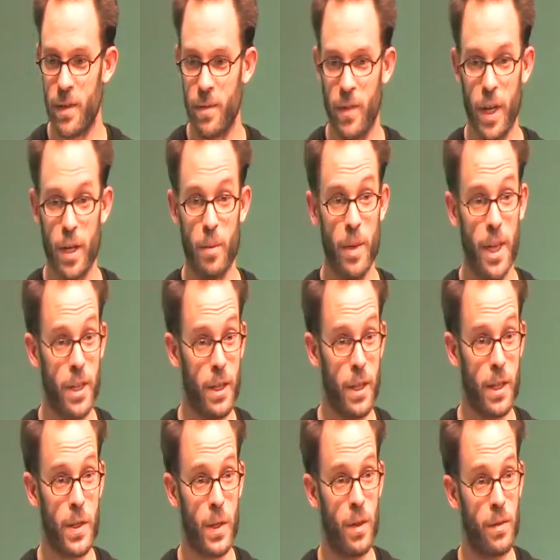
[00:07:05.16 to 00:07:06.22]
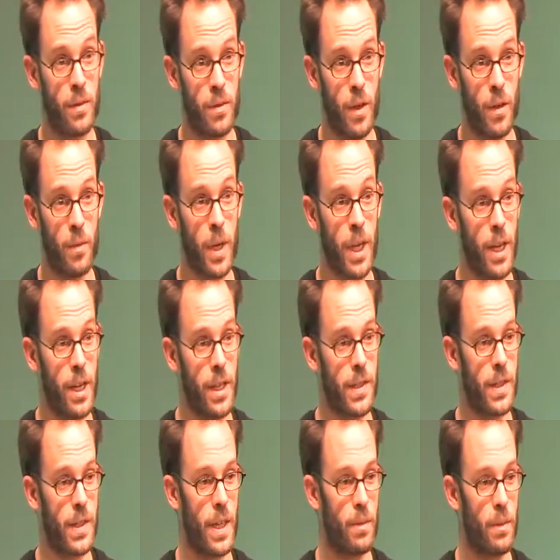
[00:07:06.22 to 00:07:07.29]
fundamentals of WikiLeaks,
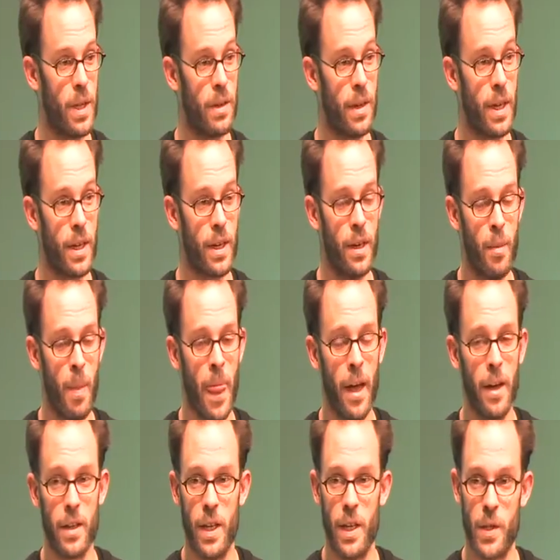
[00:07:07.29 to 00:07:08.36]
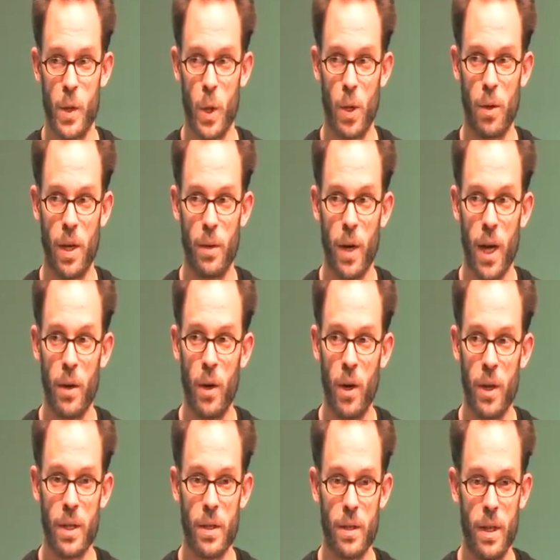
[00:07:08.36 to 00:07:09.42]
is that we think the historic
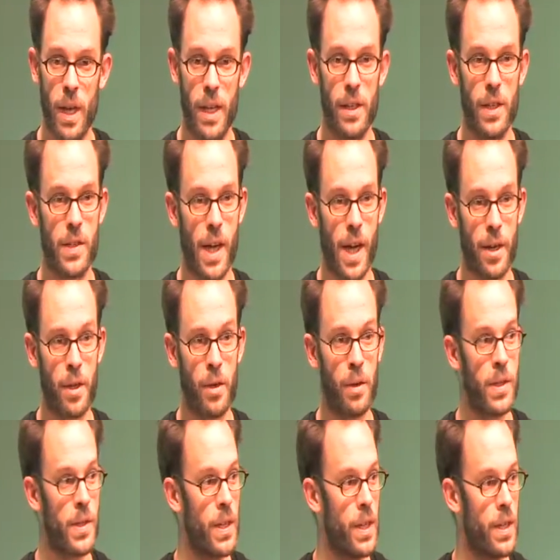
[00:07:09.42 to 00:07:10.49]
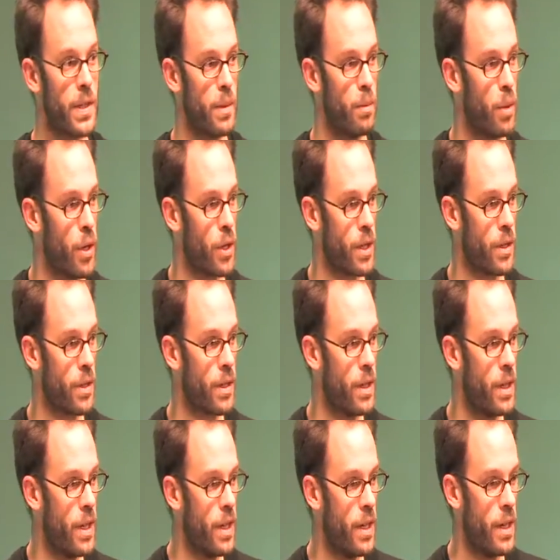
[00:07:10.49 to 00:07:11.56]
record and its accuracy is important.
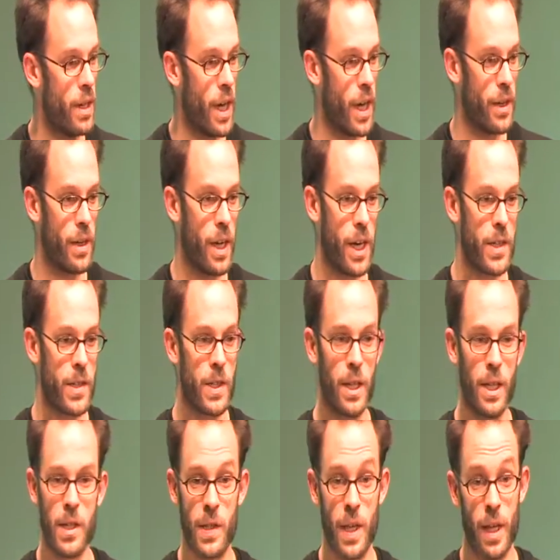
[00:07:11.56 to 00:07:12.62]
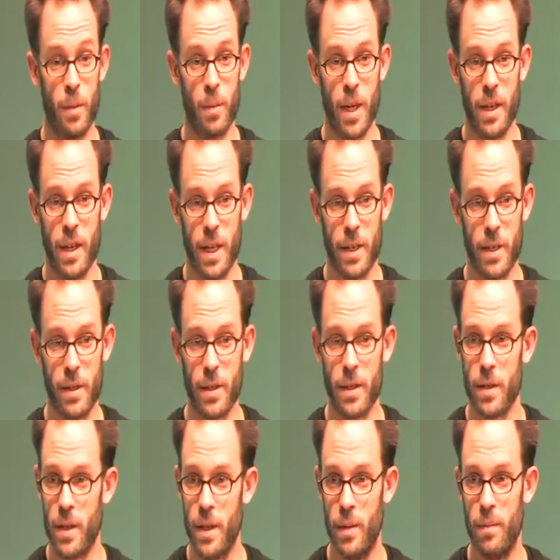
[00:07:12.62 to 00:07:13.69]
And I still stand by that
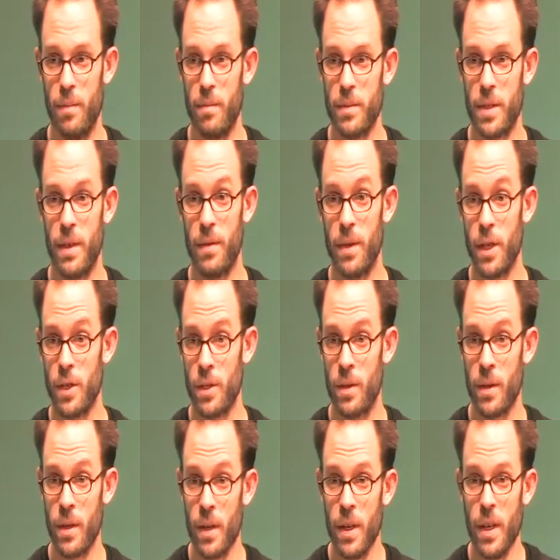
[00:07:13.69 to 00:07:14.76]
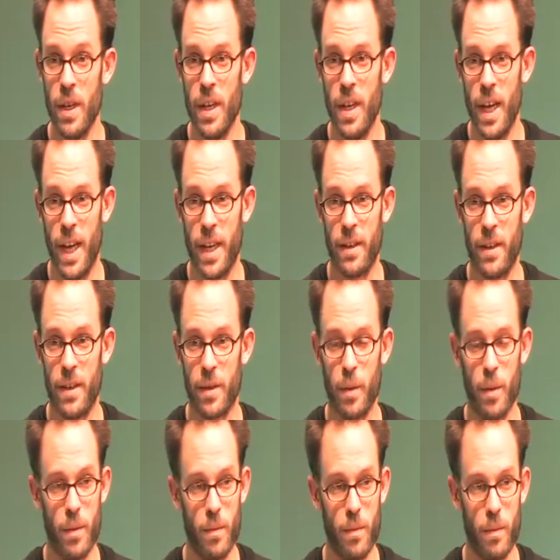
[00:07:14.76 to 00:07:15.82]
definition. And
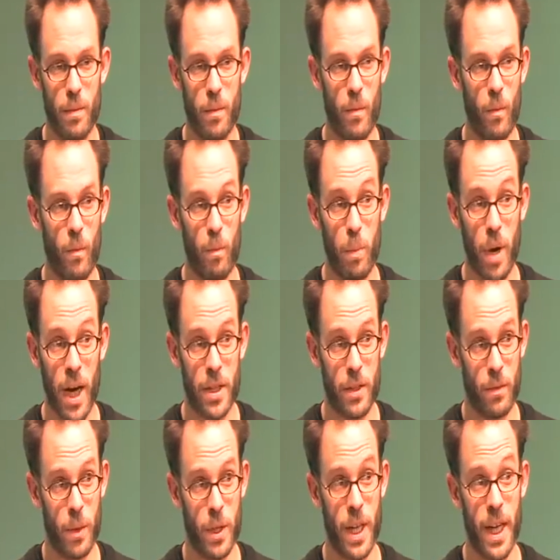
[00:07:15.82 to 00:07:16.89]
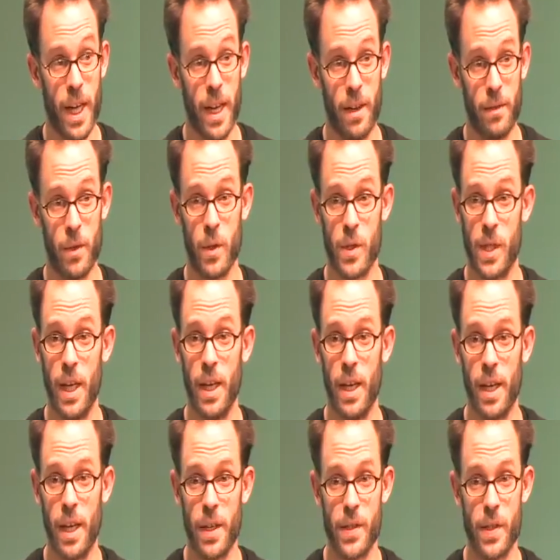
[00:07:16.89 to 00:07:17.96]
part of what I have to say, I
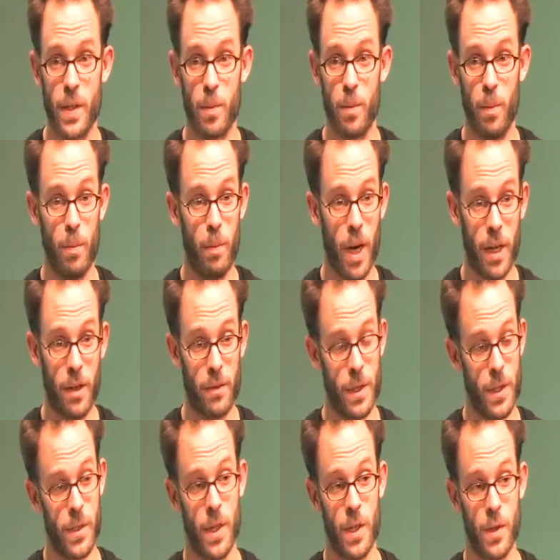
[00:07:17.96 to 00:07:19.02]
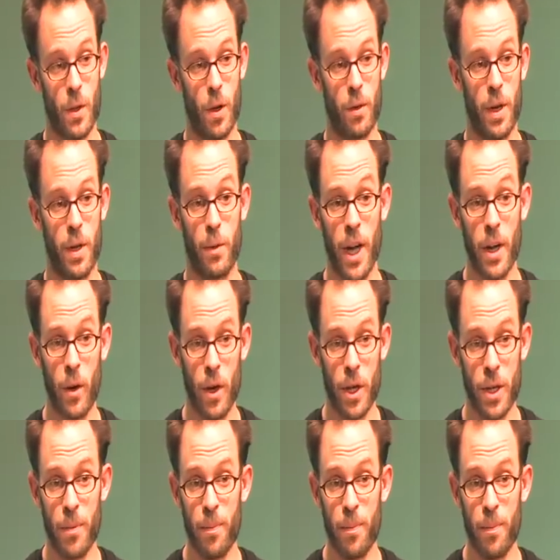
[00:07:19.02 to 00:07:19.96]
guess, is part of this historic record.